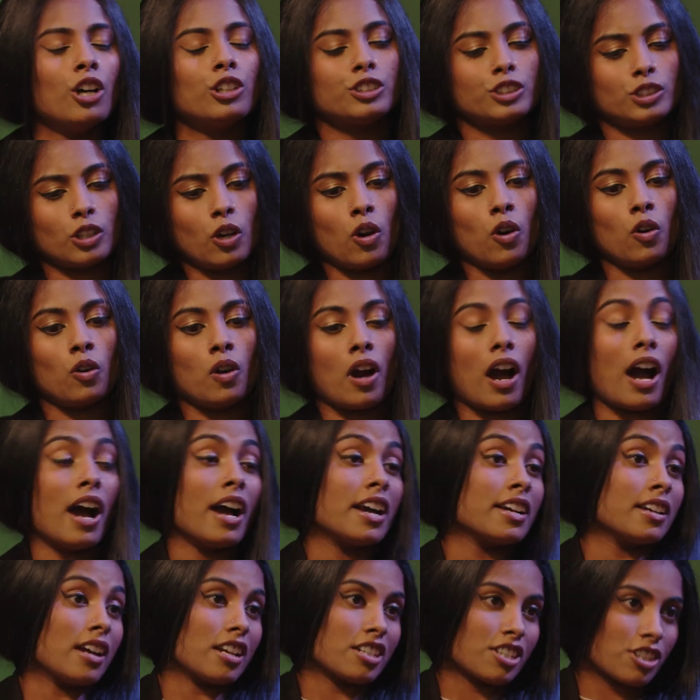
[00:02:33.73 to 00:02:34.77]
So
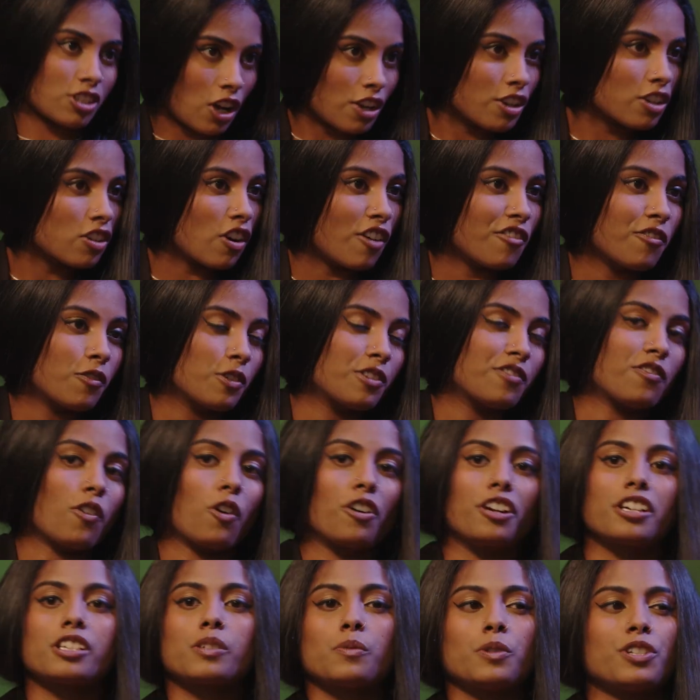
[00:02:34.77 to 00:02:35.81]
I started off with
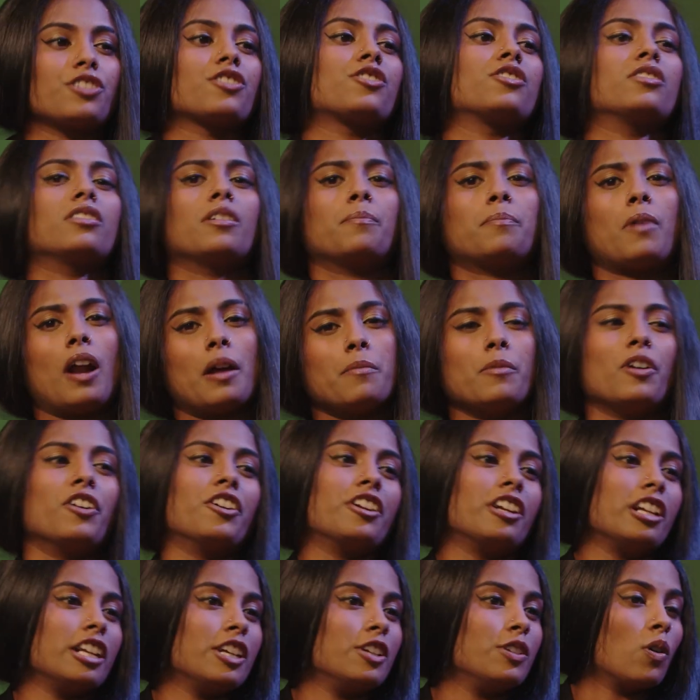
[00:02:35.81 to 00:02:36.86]
Forex, which is
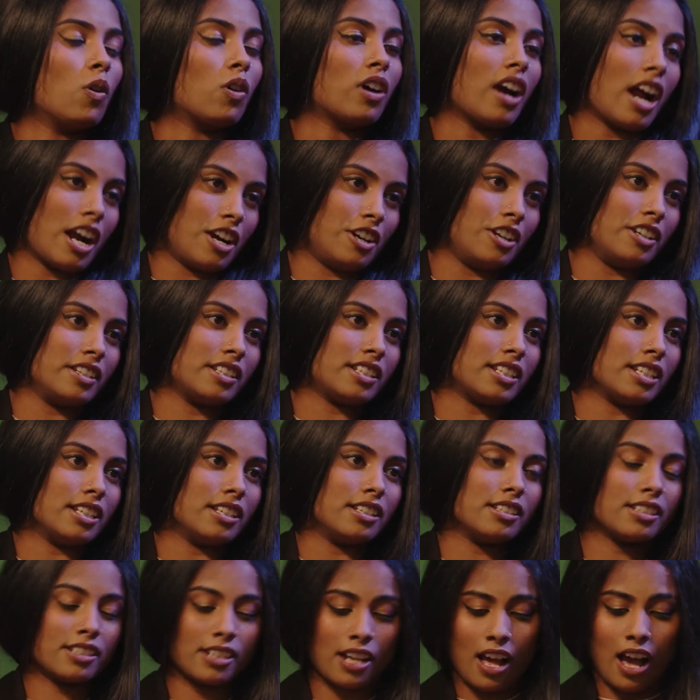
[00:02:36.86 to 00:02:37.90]
primarily your
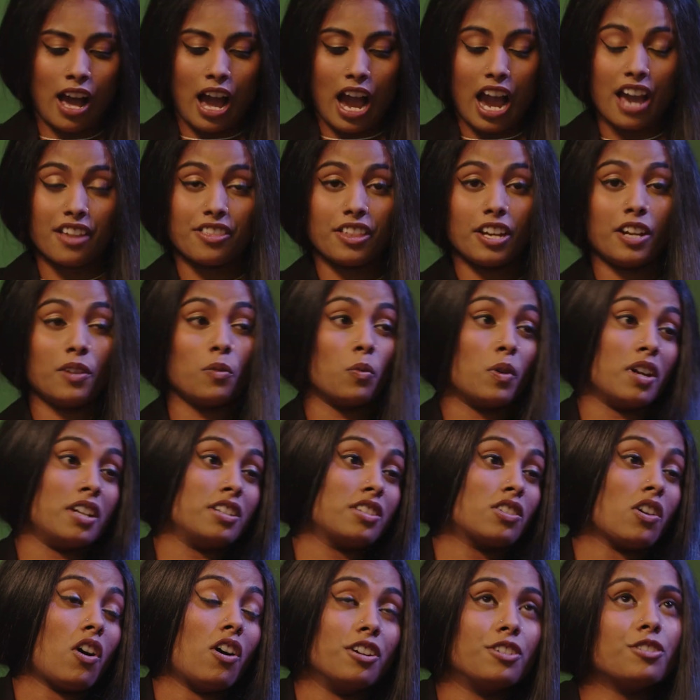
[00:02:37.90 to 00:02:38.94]
currencies. Yes. I then
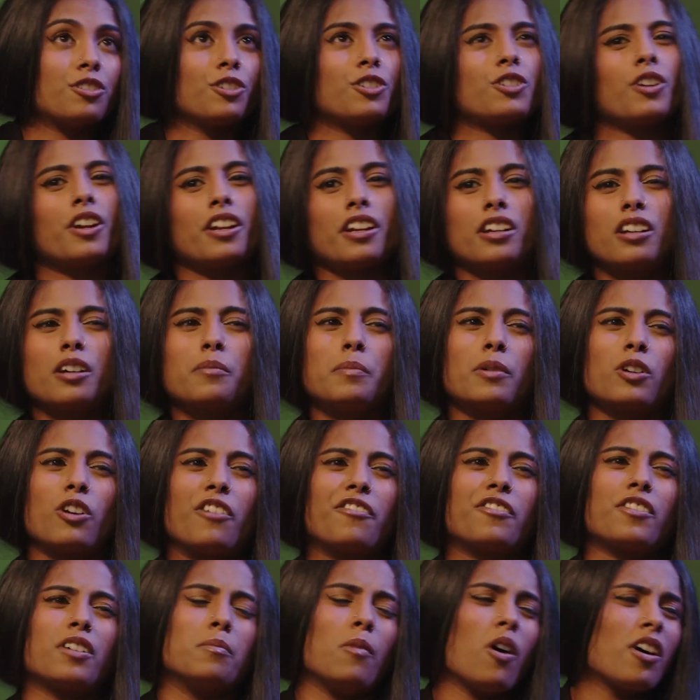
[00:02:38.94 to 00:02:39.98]
went on to trading a bit
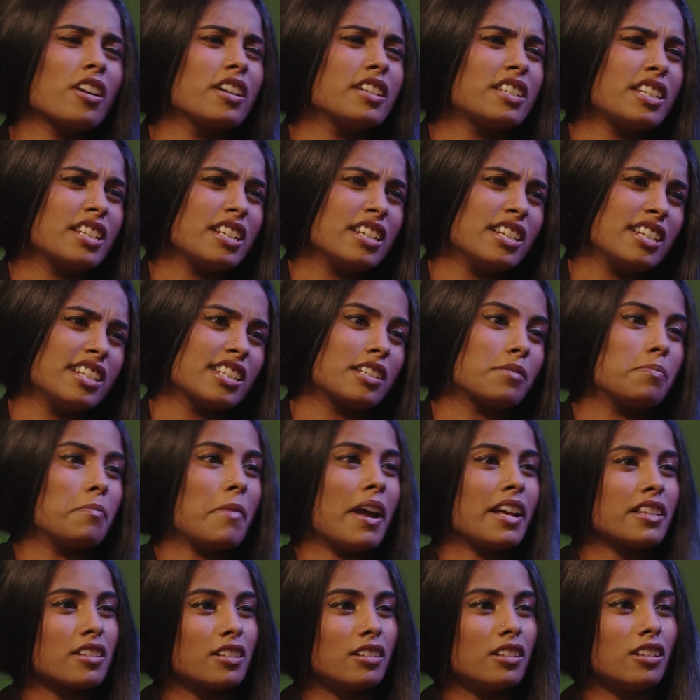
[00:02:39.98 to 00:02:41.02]
of commodities,
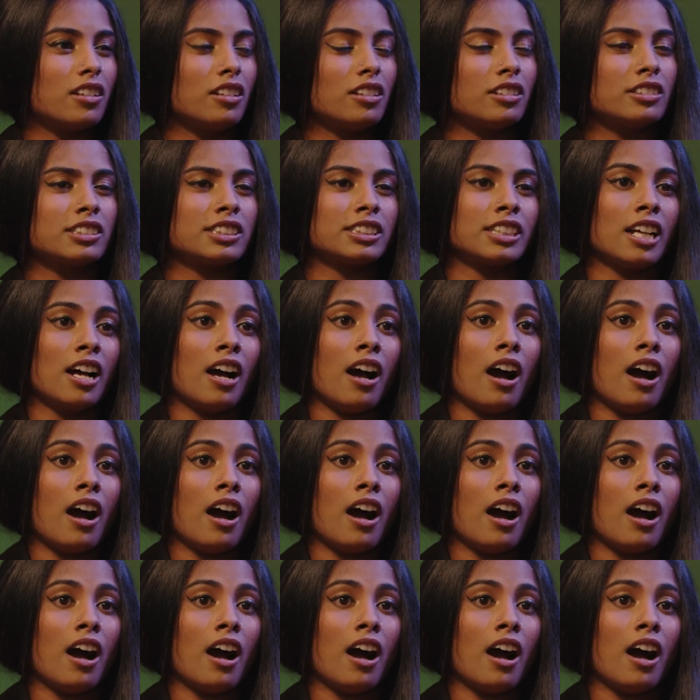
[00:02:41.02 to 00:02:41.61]
metals.